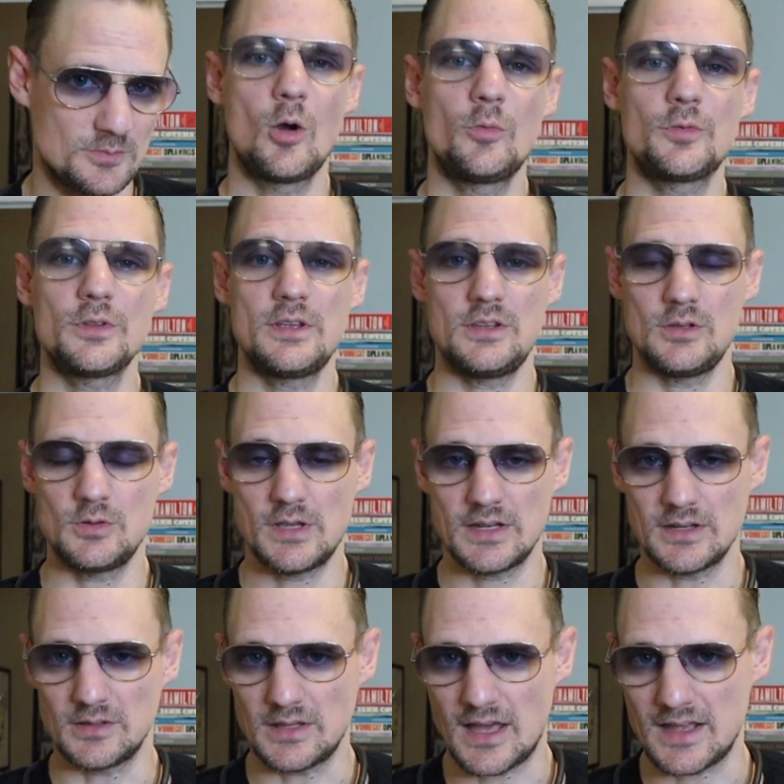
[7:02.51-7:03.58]
Hopefully you get
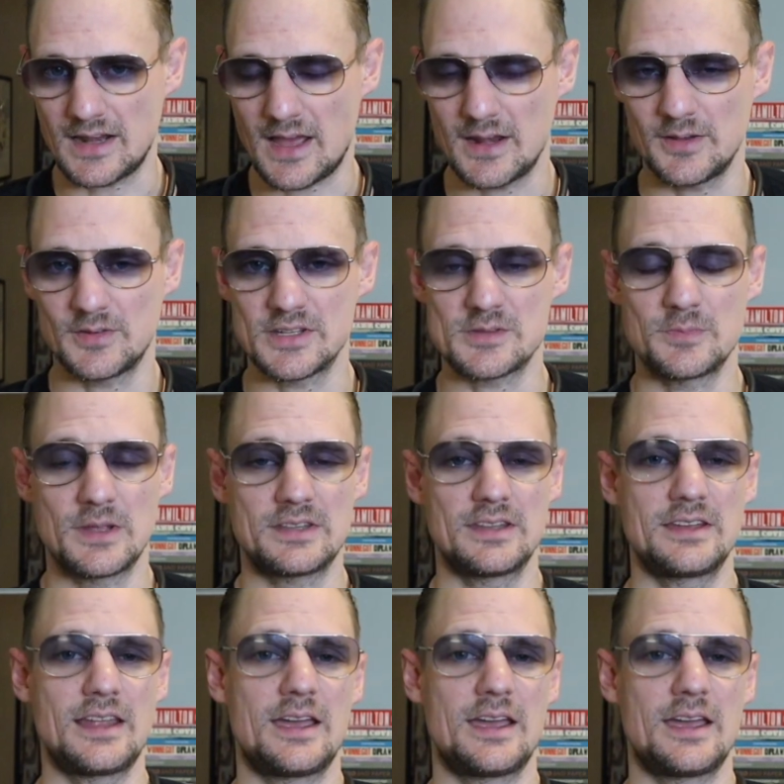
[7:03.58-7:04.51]
a lot out of this method.